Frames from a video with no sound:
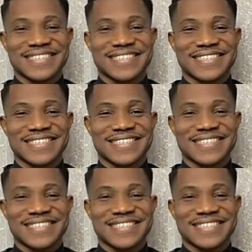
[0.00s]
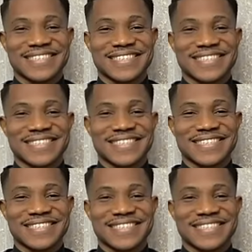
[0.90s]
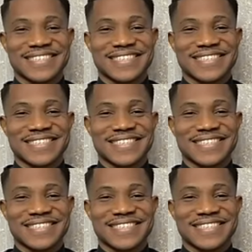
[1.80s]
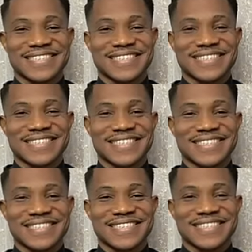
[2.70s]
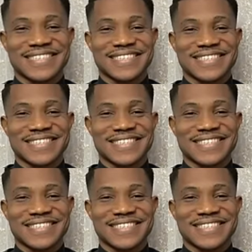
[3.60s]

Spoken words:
(silent)